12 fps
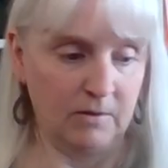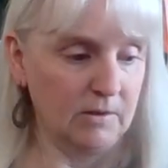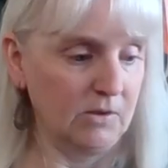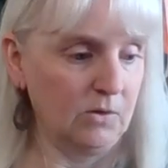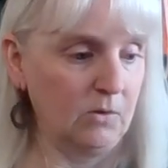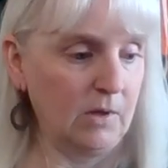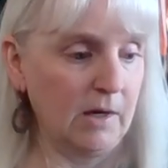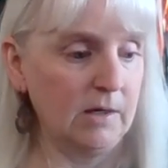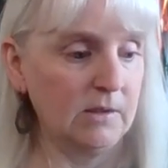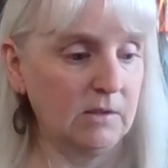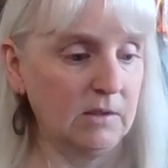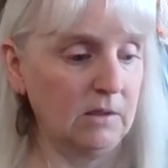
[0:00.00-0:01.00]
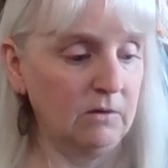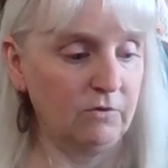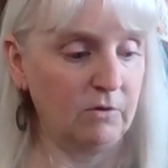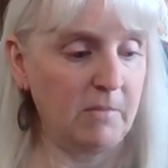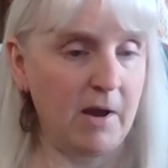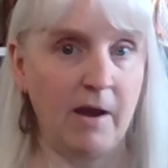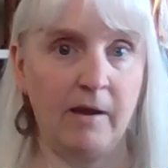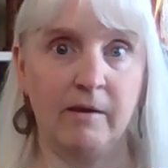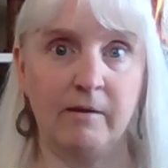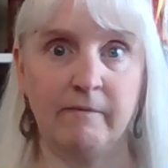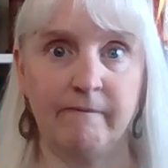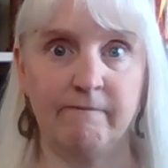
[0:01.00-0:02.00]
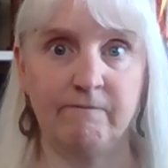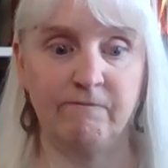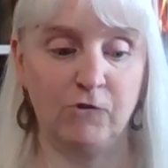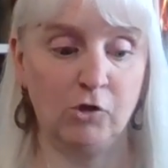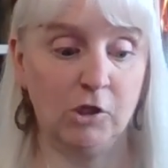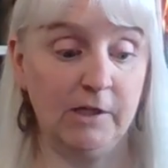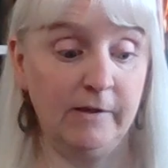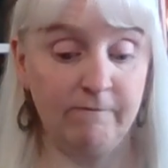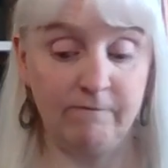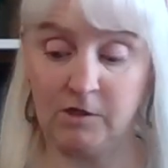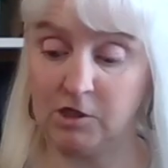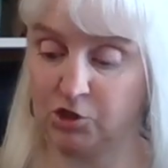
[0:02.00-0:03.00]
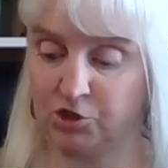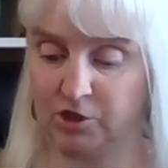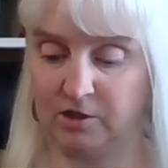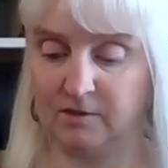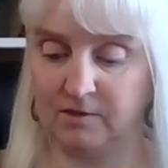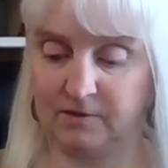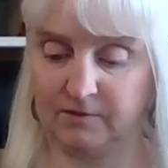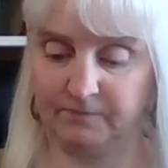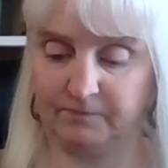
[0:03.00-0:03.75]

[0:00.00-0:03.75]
So that is it for my fully finishes.